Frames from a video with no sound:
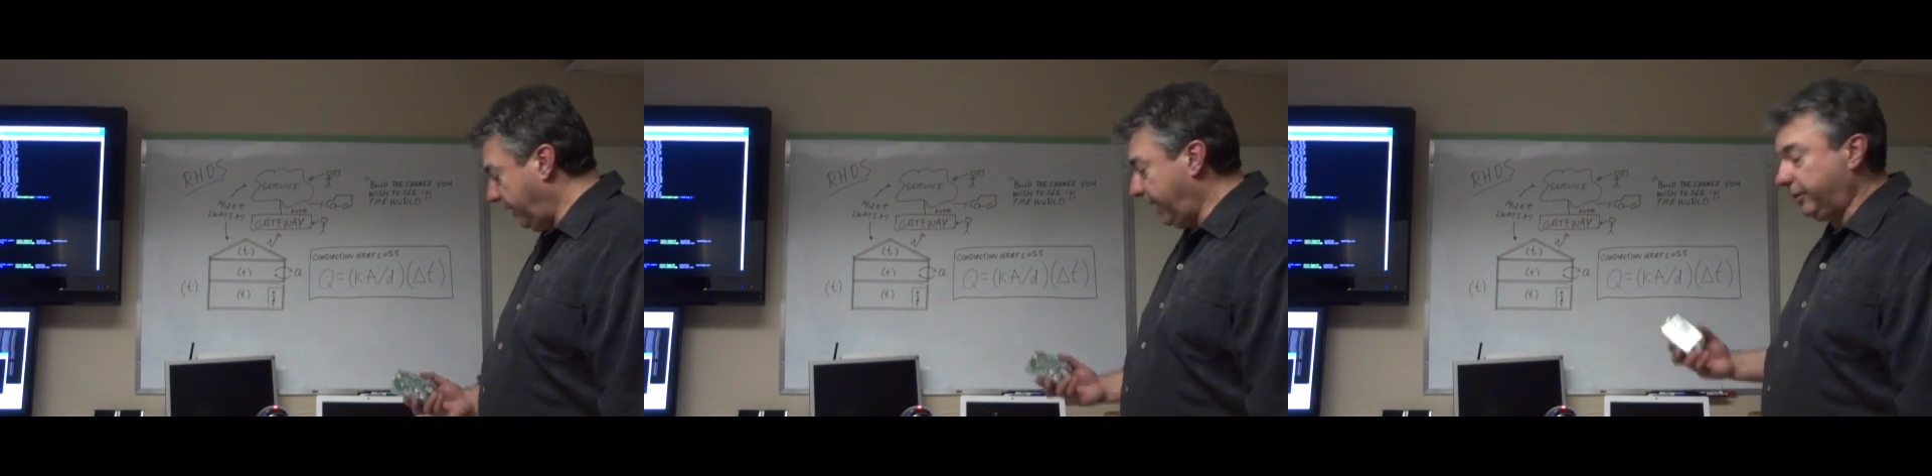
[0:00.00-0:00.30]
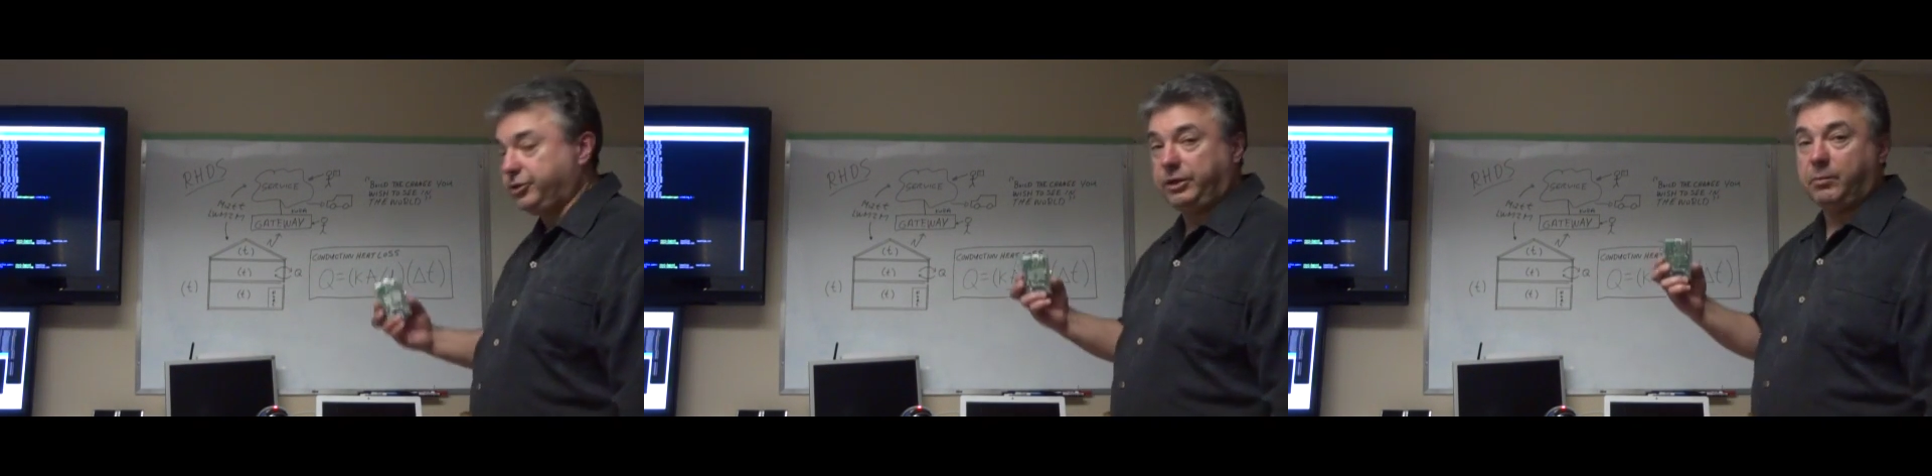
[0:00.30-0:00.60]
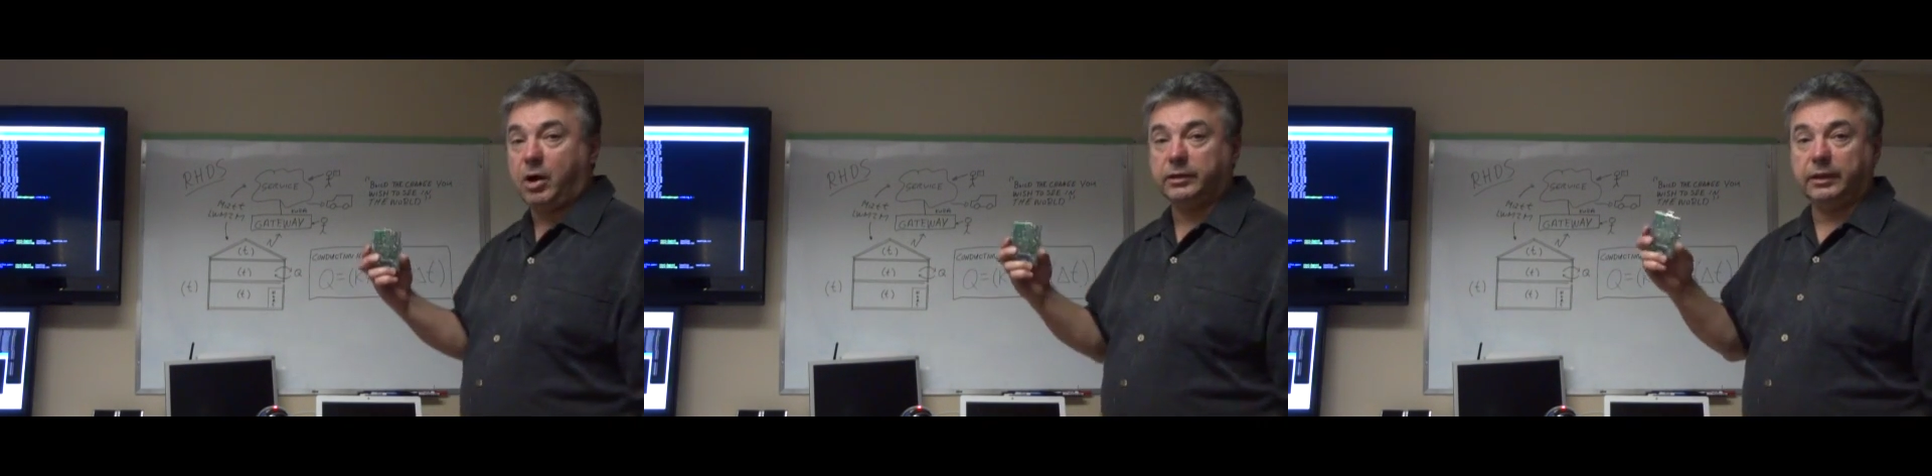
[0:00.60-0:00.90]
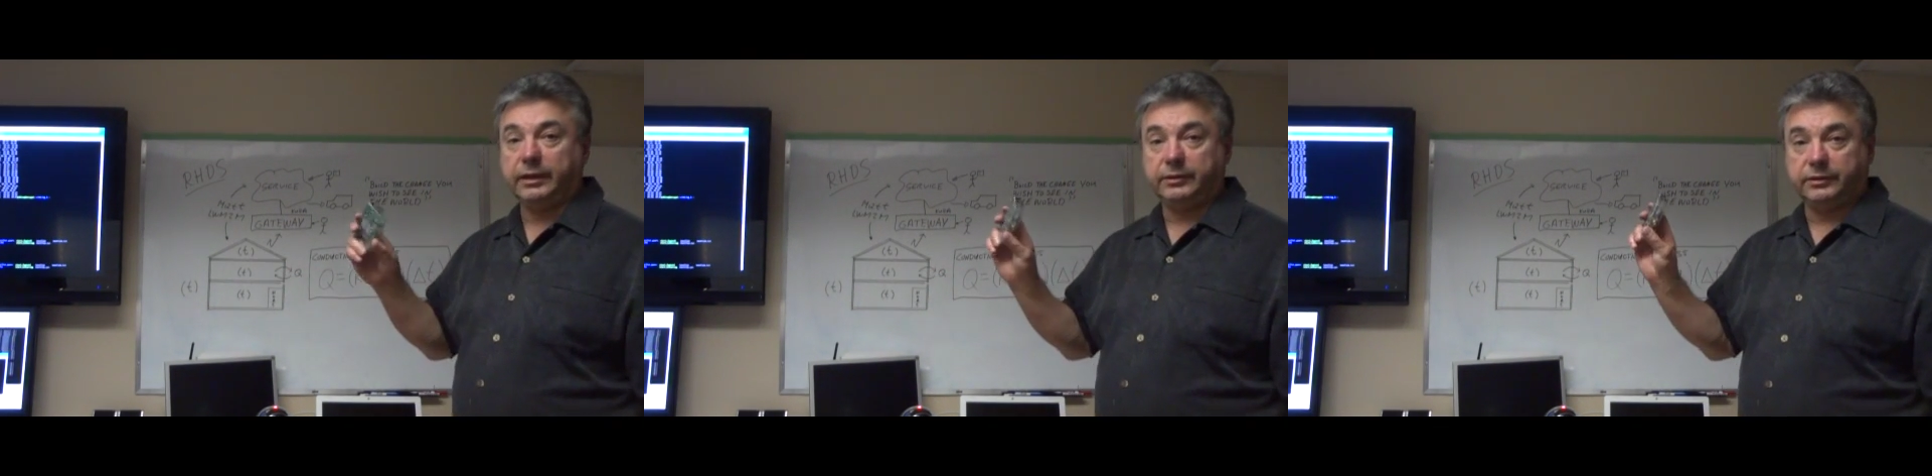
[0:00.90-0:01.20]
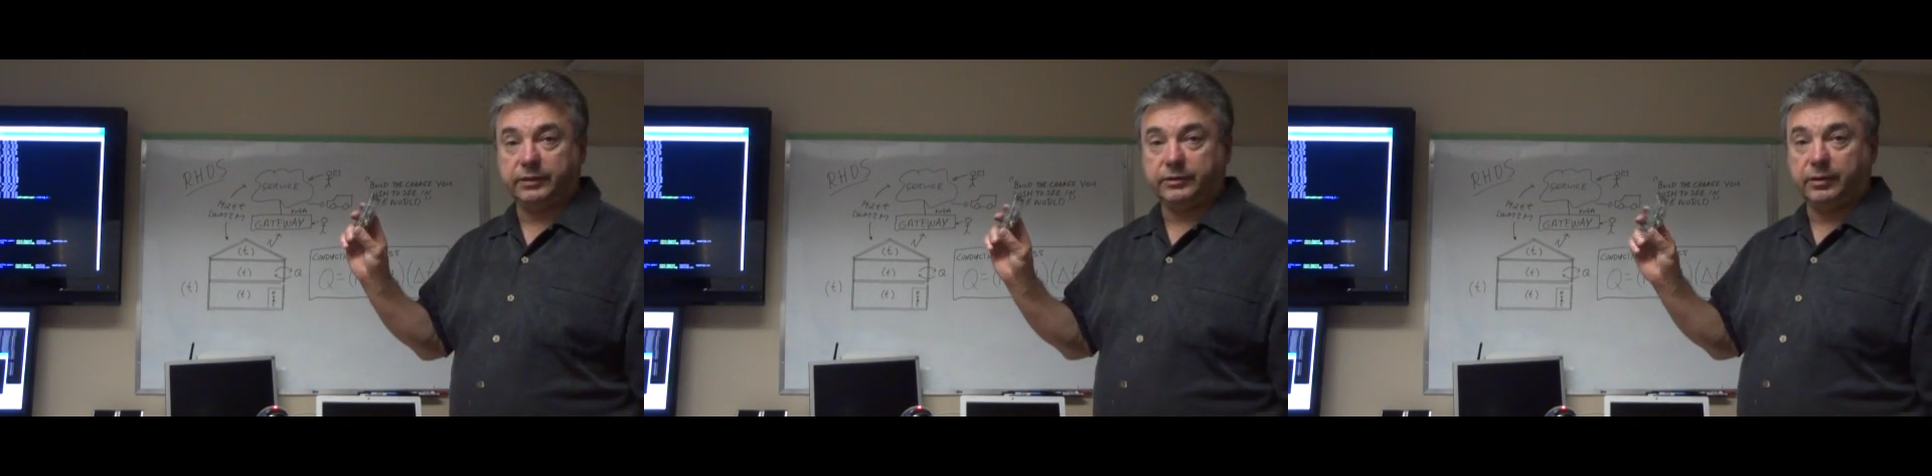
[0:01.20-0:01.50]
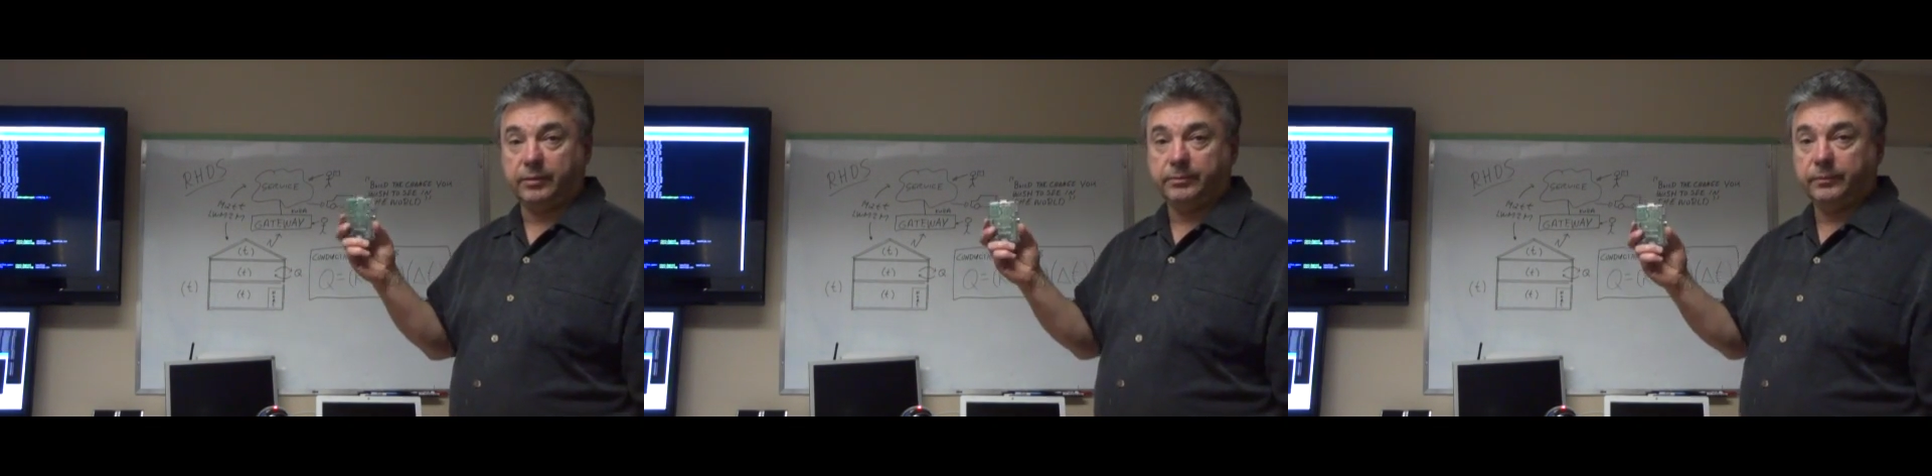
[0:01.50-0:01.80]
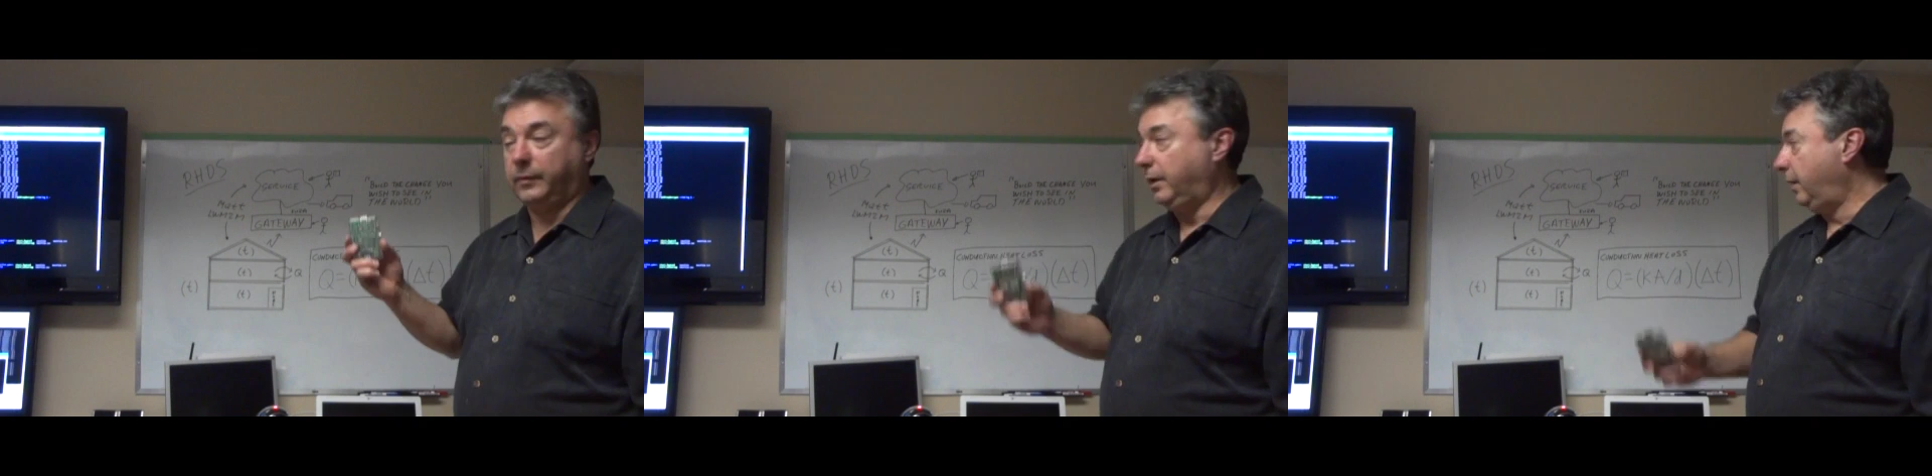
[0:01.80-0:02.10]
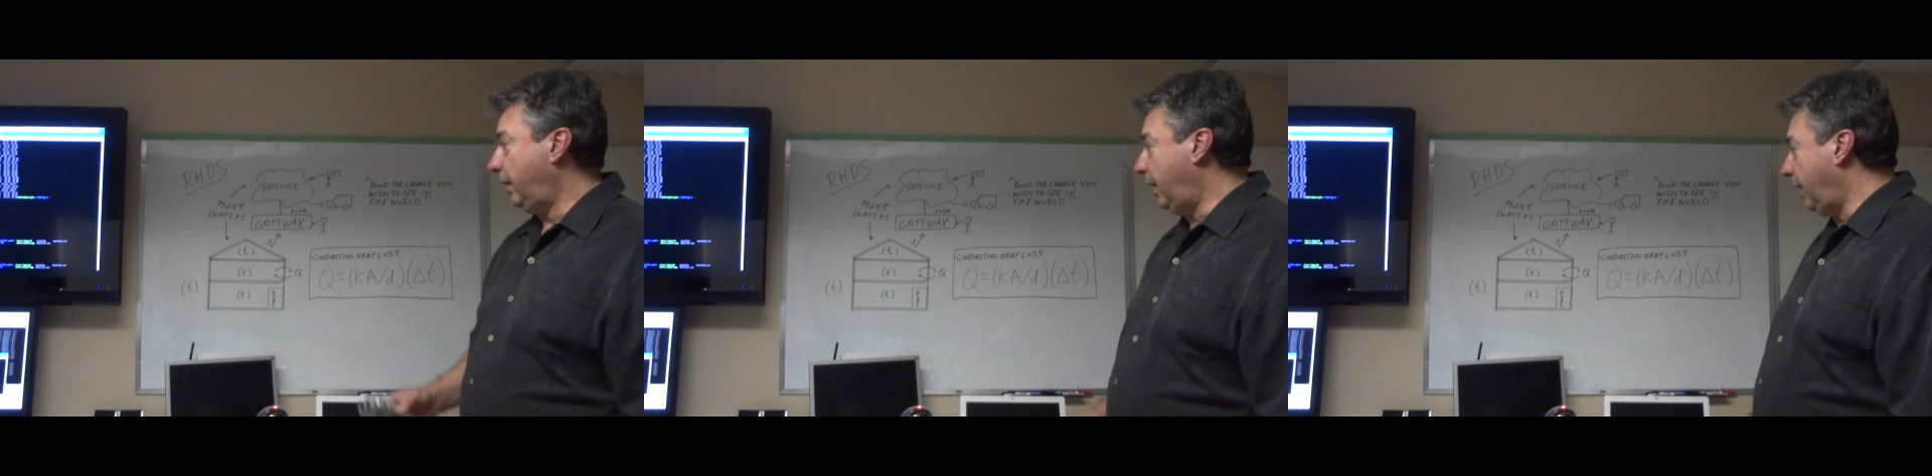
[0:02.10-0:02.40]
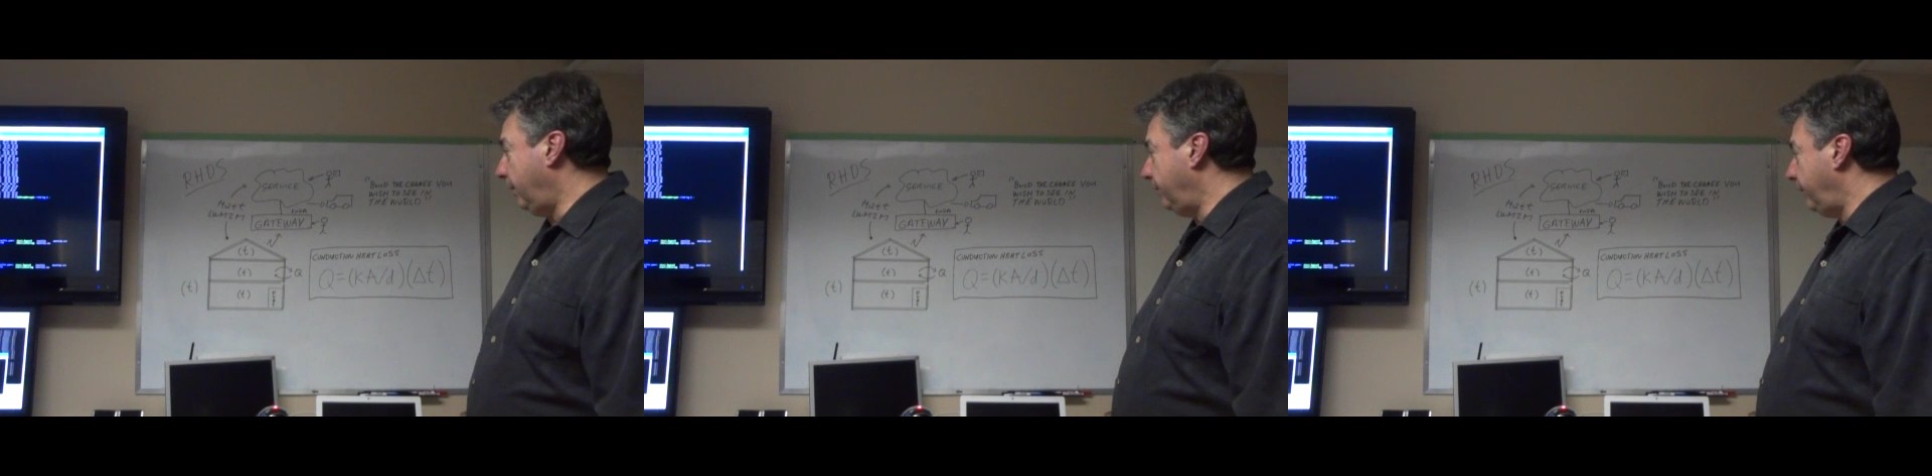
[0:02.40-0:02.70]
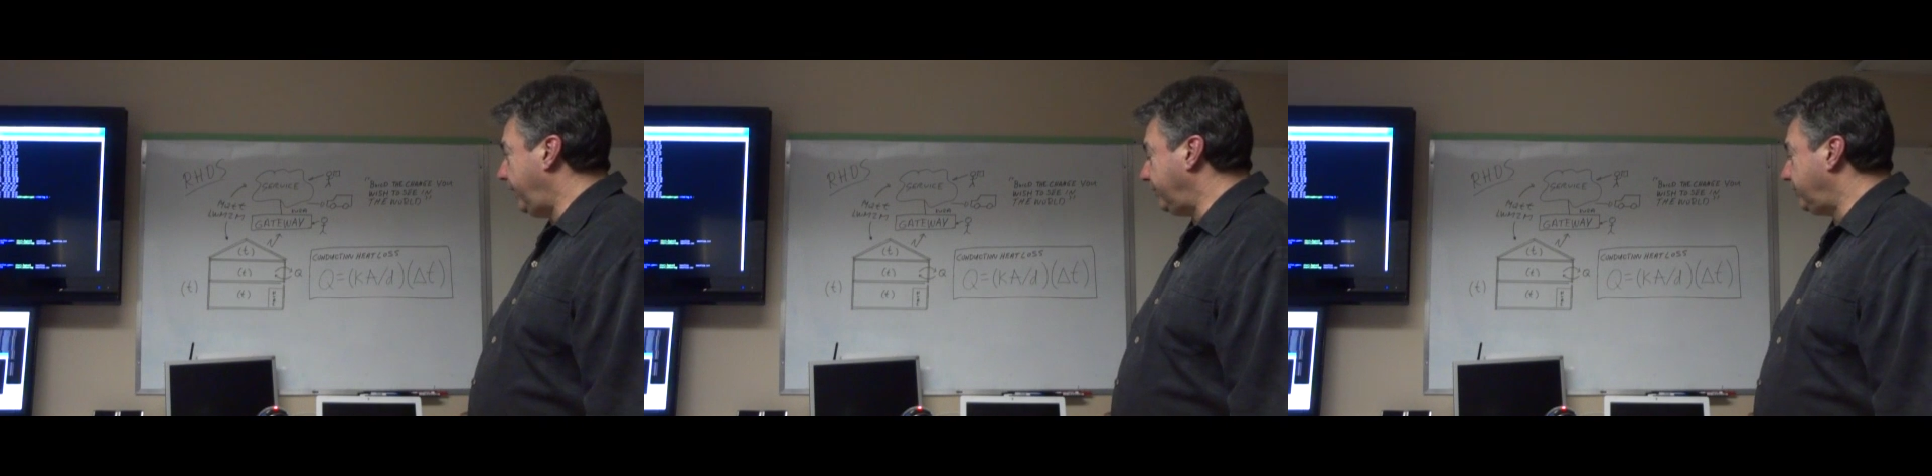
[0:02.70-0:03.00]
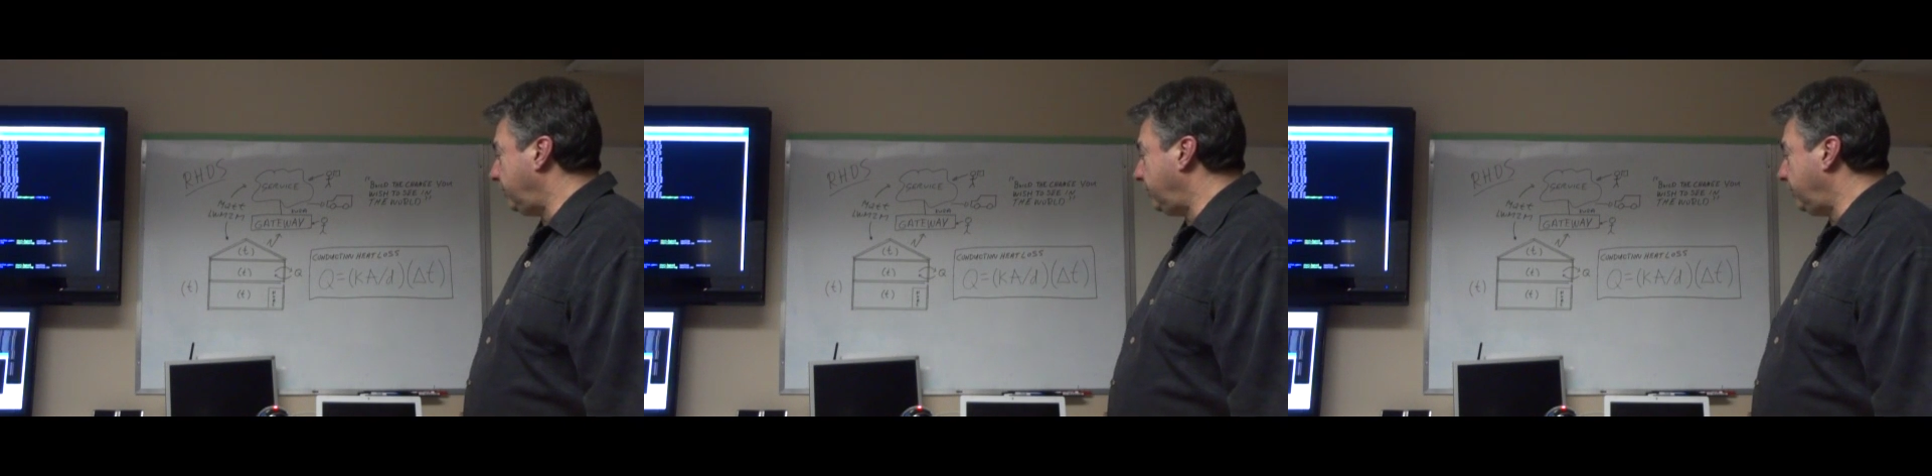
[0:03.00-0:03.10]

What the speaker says: energy modeling system that's